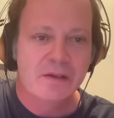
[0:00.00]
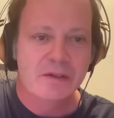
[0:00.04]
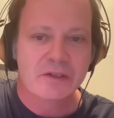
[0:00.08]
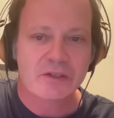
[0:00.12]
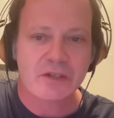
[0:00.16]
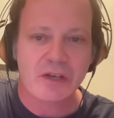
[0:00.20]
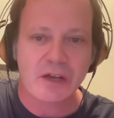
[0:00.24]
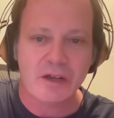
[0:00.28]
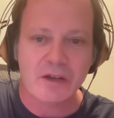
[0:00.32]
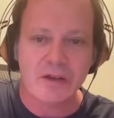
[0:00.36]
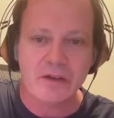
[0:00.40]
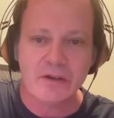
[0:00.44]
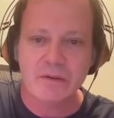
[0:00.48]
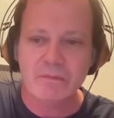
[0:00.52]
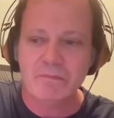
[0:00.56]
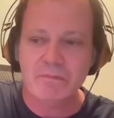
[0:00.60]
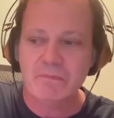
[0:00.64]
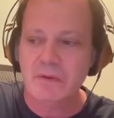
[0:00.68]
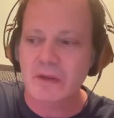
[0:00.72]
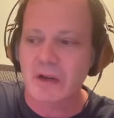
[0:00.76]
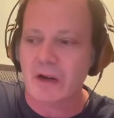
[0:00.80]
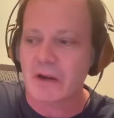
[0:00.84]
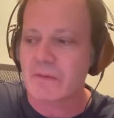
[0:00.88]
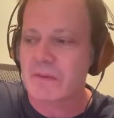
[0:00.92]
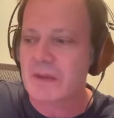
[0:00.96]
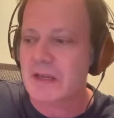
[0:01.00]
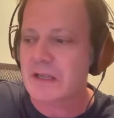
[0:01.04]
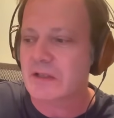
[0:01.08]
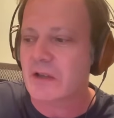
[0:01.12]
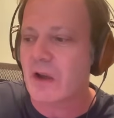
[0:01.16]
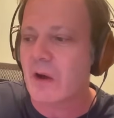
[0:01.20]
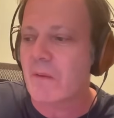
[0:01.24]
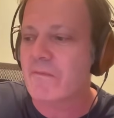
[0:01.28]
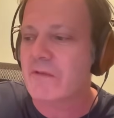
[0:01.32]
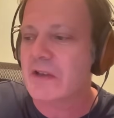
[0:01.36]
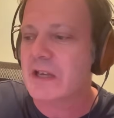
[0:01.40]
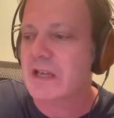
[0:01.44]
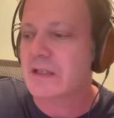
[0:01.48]
So, there's
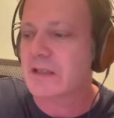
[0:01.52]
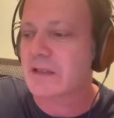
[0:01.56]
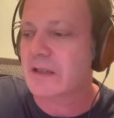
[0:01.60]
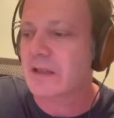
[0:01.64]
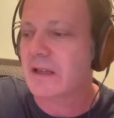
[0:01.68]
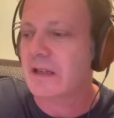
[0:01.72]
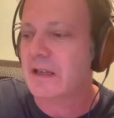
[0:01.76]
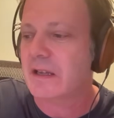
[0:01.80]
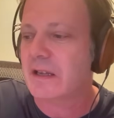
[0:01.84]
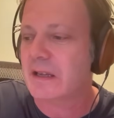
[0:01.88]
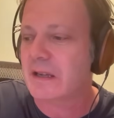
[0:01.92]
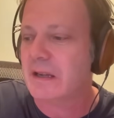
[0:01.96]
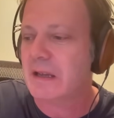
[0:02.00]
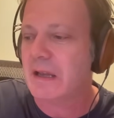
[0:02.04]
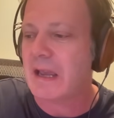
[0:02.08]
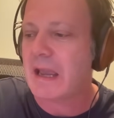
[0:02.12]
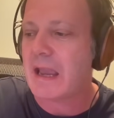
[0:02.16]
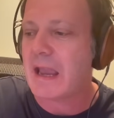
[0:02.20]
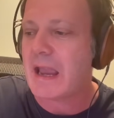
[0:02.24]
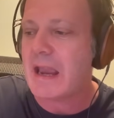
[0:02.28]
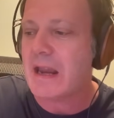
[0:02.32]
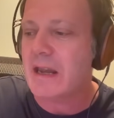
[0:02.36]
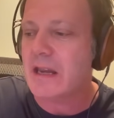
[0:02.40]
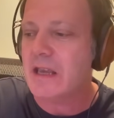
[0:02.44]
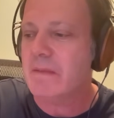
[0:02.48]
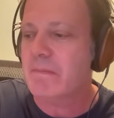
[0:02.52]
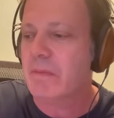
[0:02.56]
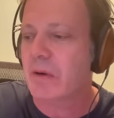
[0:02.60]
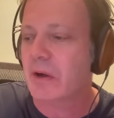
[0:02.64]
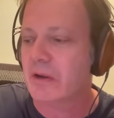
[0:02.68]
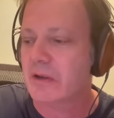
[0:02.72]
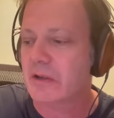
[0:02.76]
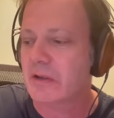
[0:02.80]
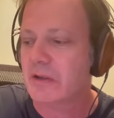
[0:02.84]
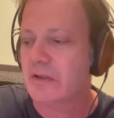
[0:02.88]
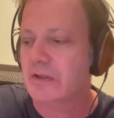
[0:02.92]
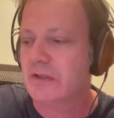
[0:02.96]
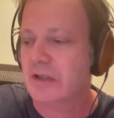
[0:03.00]
obviously
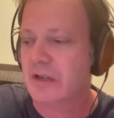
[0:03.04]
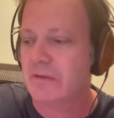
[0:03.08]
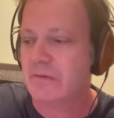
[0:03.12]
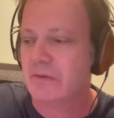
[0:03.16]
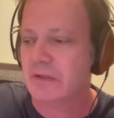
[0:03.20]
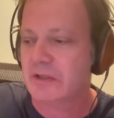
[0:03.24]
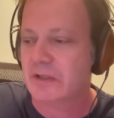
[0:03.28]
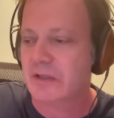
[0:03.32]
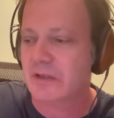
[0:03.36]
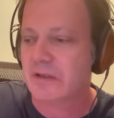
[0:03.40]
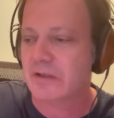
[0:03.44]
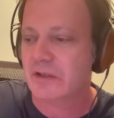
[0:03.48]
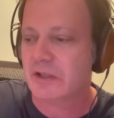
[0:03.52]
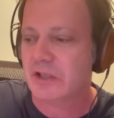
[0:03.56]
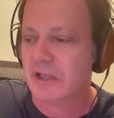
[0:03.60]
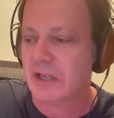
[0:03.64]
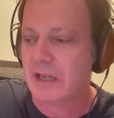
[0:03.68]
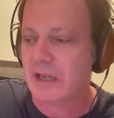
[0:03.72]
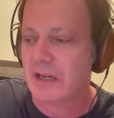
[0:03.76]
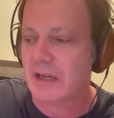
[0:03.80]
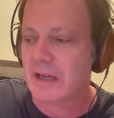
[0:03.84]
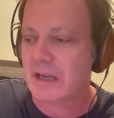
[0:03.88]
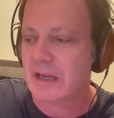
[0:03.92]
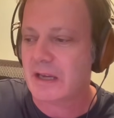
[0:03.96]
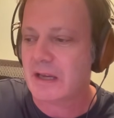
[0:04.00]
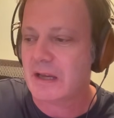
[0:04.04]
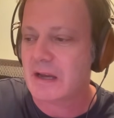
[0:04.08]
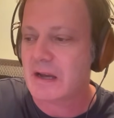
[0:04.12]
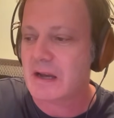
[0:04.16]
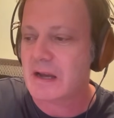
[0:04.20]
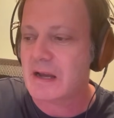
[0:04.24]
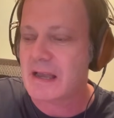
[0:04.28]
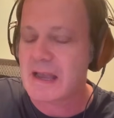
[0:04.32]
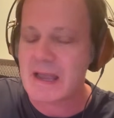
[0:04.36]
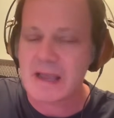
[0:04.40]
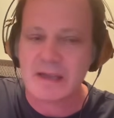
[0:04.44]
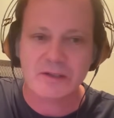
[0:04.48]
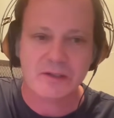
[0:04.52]
anybody who's interested in Gen
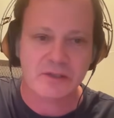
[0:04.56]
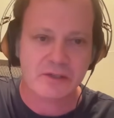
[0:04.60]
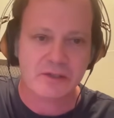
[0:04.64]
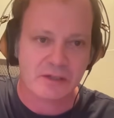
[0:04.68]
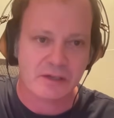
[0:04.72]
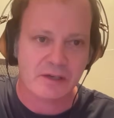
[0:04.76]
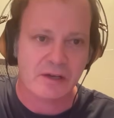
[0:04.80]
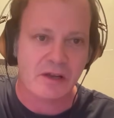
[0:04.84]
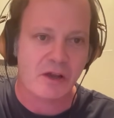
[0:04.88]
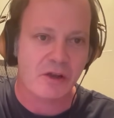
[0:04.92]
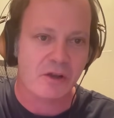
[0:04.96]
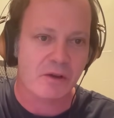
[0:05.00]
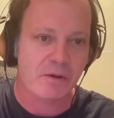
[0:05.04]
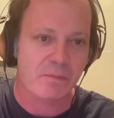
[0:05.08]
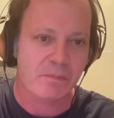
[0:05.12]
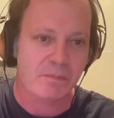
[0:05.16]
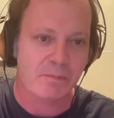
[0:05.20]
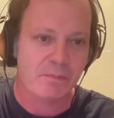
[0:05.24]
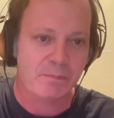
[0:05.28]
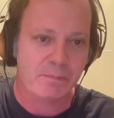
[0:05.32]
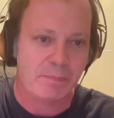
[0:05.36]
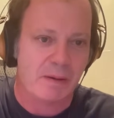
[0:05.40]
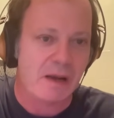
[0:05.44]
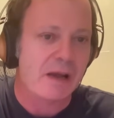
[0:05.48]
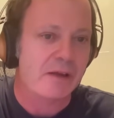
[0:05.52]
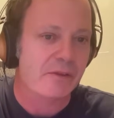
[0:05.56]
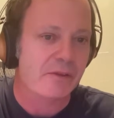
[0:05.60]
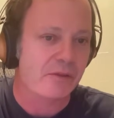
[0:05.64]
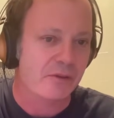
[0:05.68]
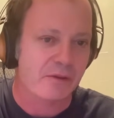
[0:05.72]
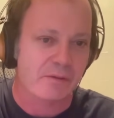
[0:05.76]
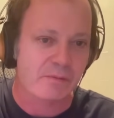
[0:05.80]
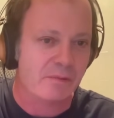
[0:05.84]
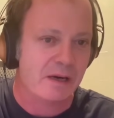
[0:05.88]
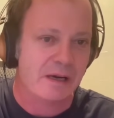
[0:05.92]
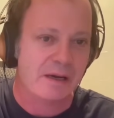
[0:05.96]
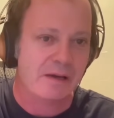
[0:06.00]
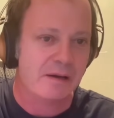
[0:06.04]
AI has to know
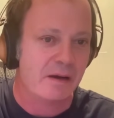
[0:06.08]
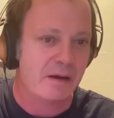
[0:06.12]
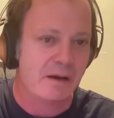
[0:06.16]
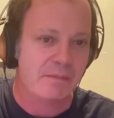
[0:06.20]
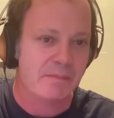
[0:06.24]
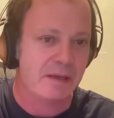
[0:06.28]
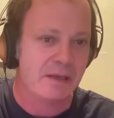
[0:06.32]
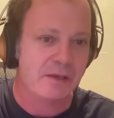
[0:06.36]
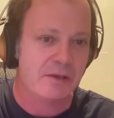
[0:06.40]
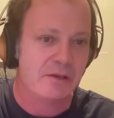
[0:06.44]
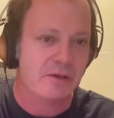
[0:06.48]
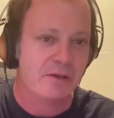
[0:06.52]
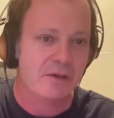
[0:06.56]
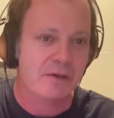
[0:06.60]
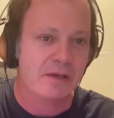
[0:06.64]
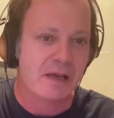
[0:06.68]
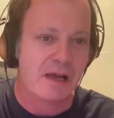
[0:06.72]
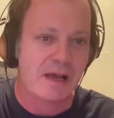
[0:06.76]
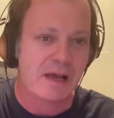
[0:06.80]
Python, right? I mean,